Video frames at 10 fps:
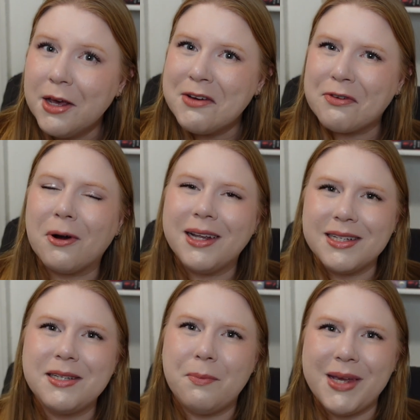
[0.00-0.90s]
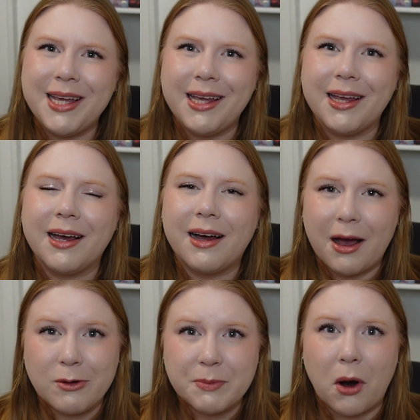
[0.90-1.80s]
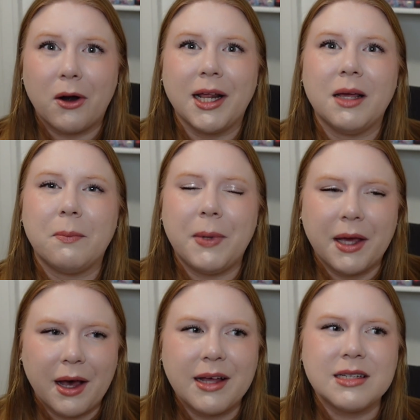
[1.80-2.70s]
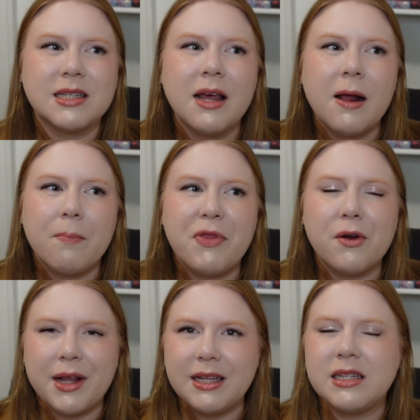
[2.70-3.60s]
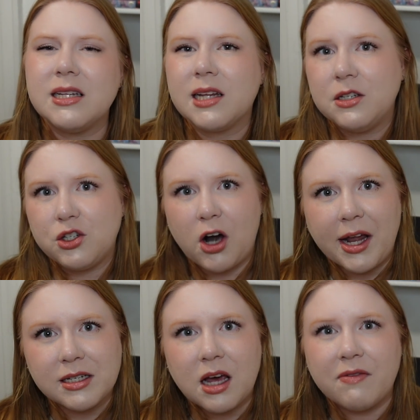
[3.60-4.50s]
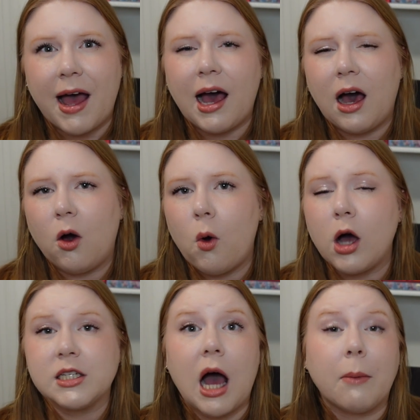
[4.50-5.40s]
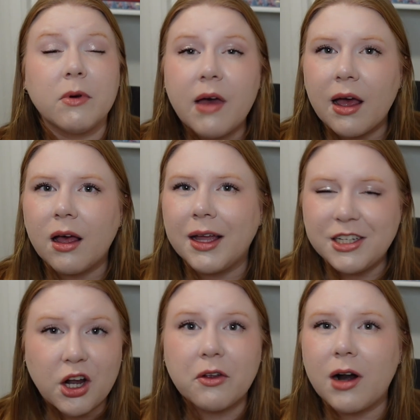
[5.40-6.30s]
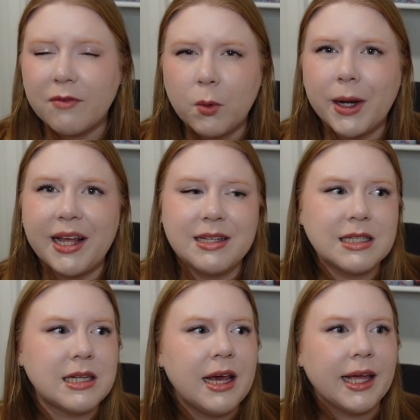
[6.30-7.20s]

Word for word: for it to be a house party because there is this constraint of how on top of each other everyone is.